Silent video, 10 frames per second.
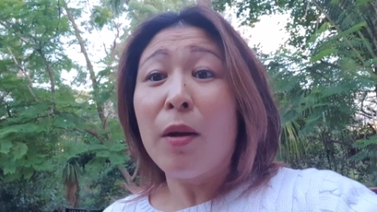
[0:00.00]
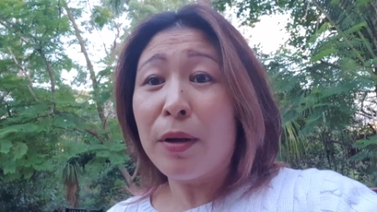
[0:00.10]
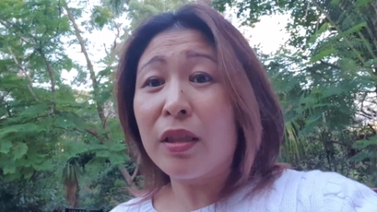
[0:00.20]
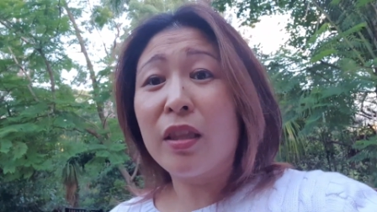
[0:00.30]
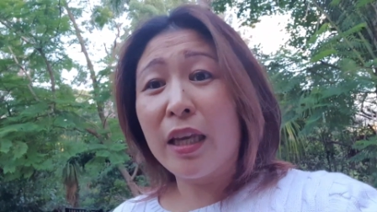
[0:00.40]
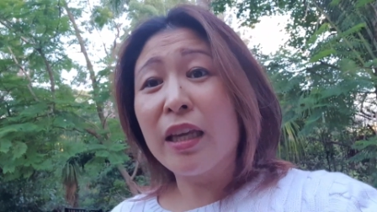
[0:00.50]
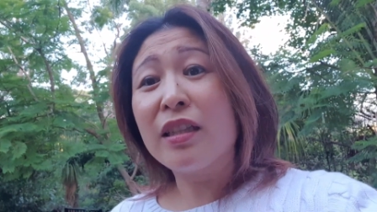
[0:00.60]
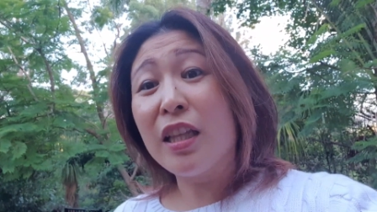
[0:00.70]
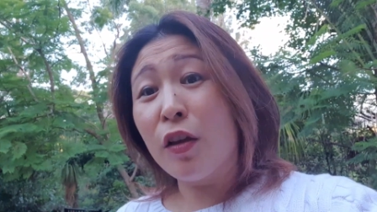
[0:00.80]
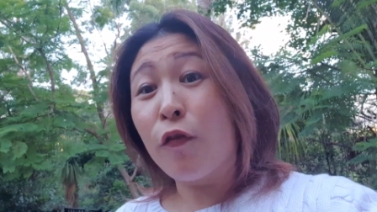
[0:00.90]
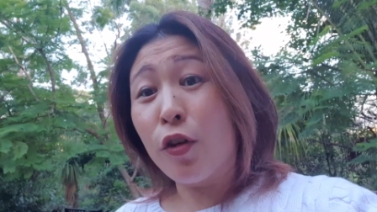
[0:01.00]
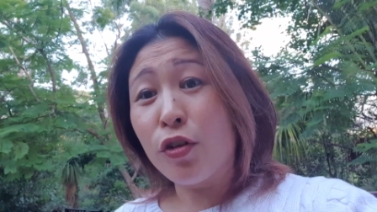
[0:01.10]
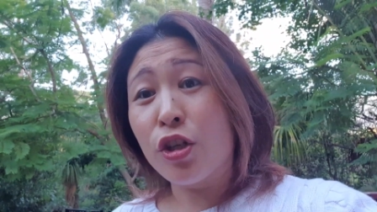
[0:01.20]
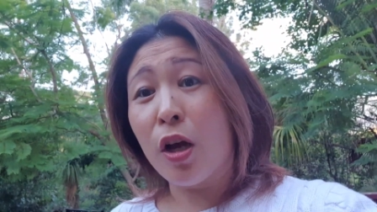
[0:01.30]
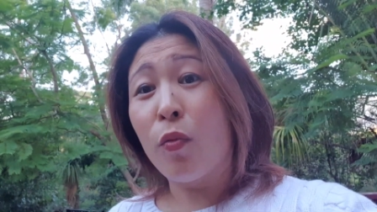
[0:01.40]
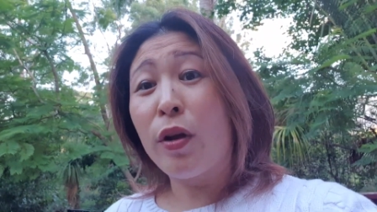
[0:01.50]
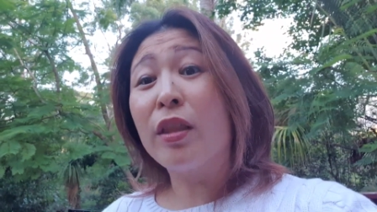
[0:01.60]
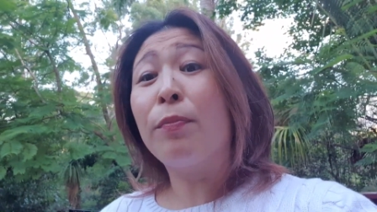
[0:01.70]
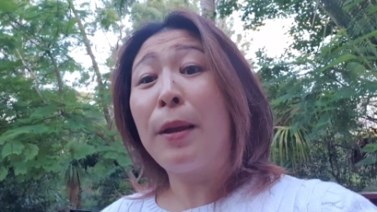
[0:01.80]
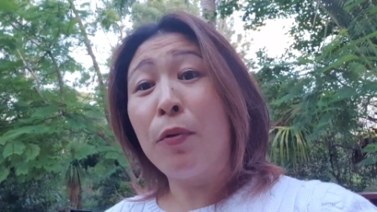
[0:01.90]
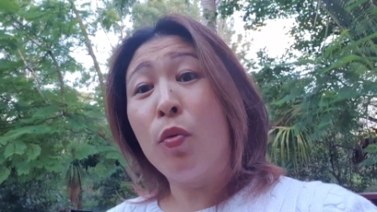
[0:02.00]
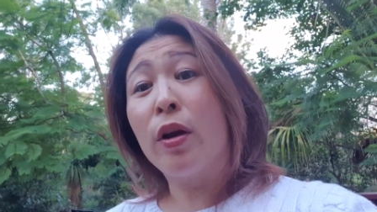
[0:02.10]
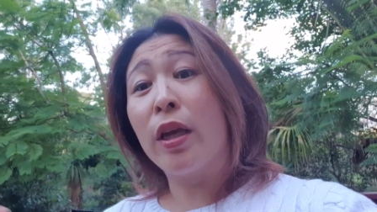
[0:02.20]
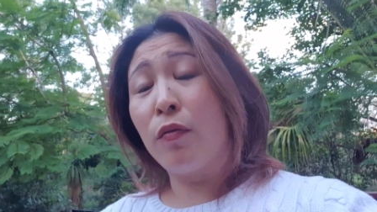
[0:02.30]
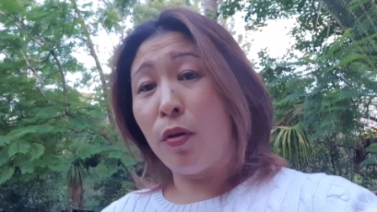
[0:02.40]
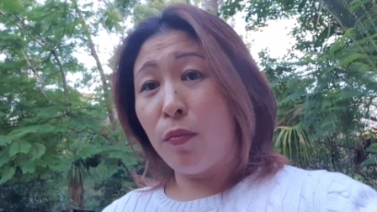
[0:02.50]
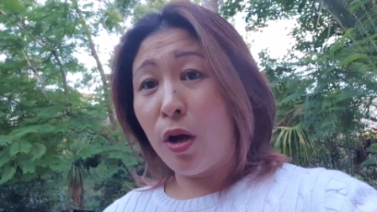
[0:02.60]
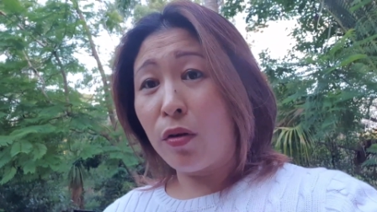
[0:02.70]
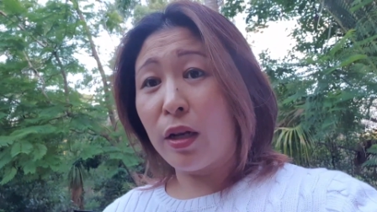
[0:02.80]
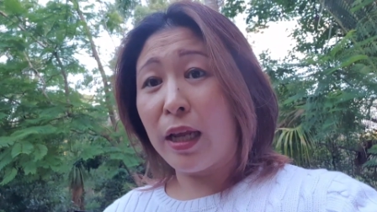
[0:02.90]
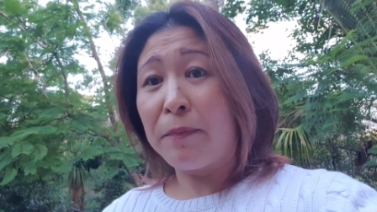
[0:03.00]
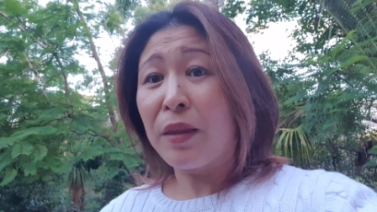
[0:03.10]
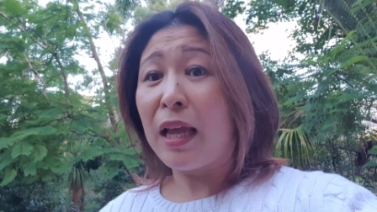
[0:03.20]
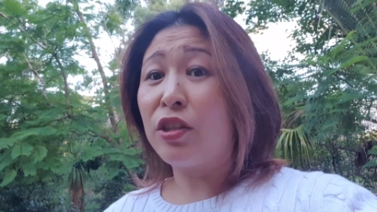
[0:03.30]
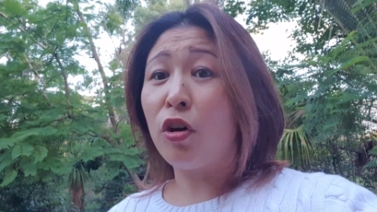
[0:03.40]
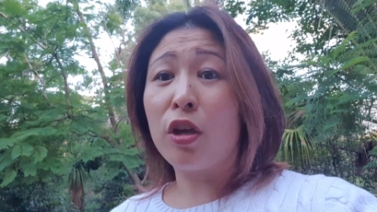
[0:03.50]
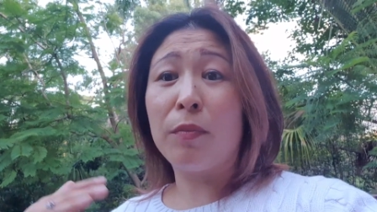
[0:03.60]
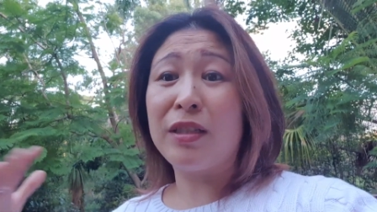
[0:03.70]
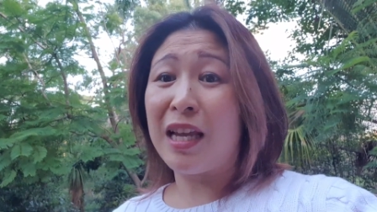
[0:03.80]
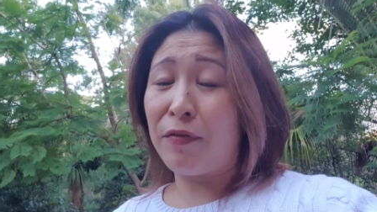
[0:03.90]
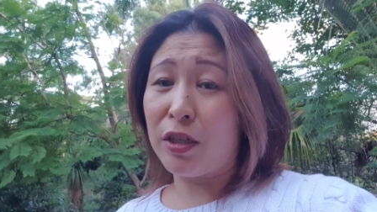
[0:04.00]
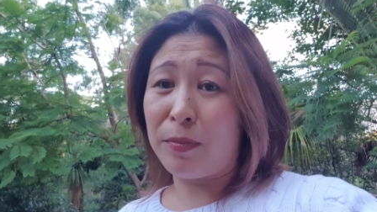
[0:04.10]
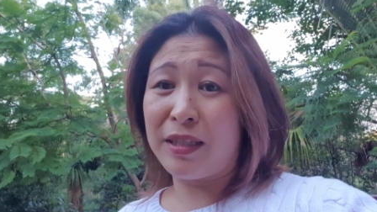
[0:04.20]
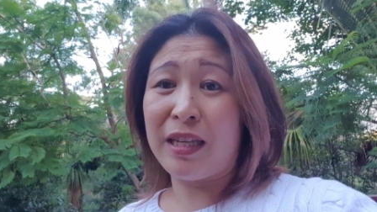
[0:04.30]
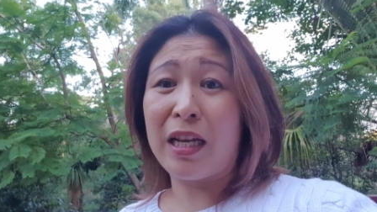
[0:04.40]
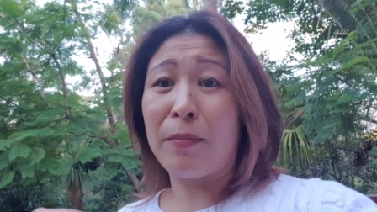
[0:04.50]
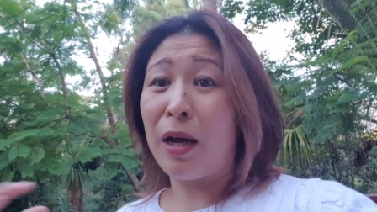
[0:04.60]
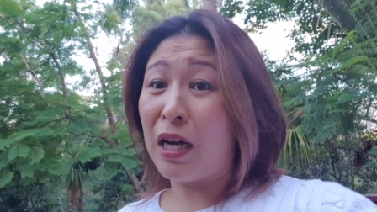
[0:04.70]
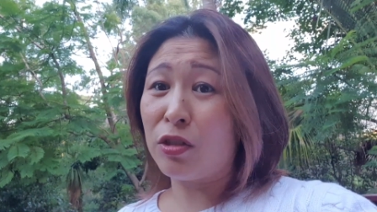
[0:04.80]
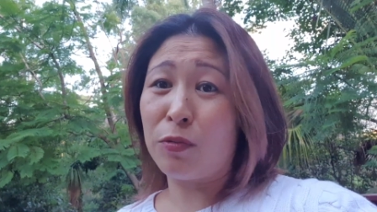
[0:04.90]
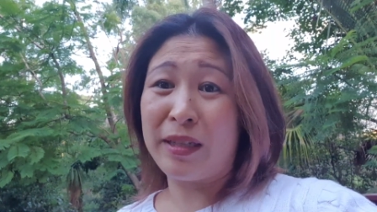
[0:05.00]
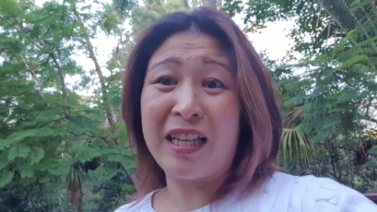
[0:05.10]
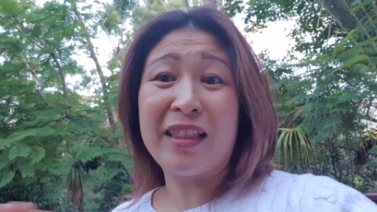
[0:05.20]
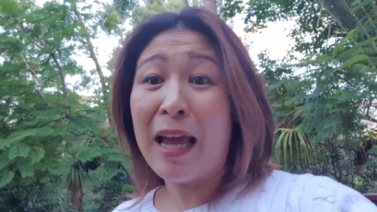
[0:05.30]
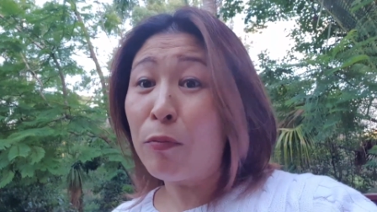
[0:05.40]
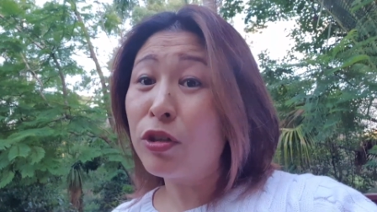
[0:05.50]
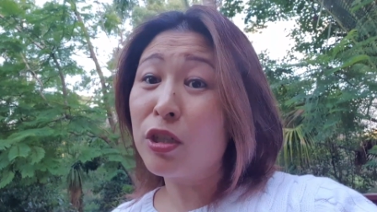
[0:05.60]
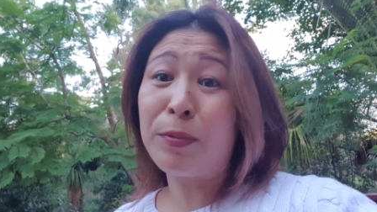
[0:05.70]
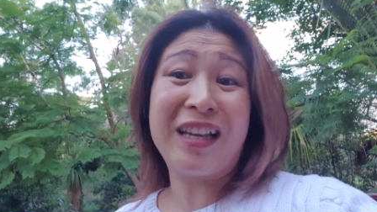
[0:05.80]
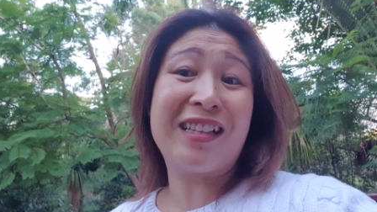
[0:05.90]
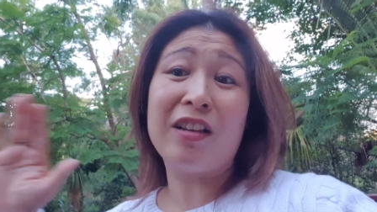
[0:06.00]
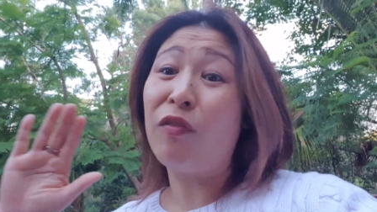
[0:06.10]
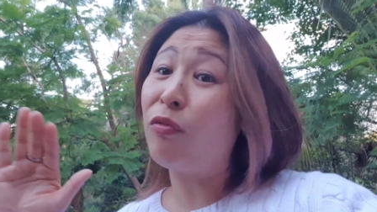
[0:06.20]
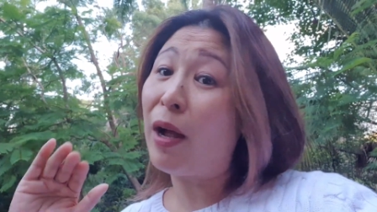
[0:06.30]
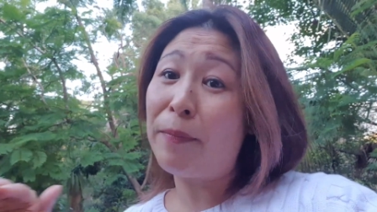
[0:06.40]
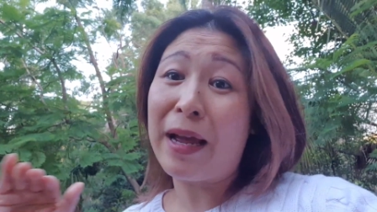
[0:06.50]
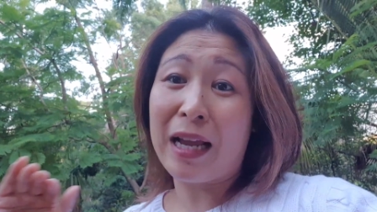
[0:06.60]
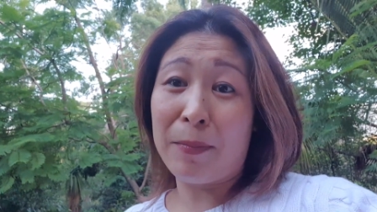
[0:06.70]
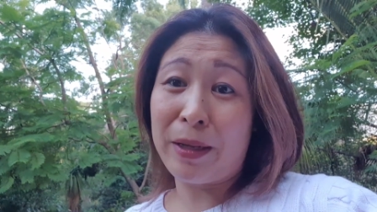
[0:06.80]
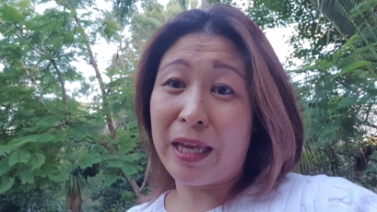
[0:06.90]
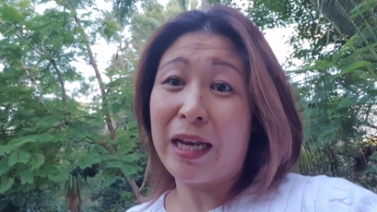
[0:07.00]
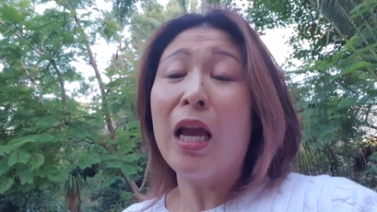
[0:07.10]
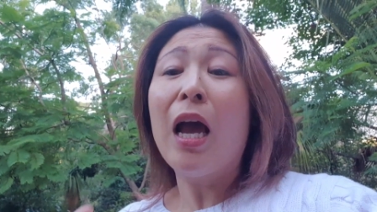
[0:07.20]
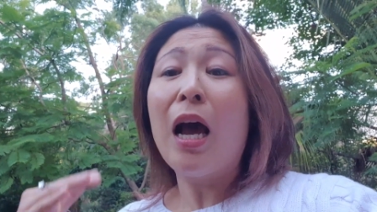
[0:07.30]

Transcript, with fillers: But the thing is, in the future, with people working remotely and documents having to be sent and parcels be sent, that will just pick itself right back up again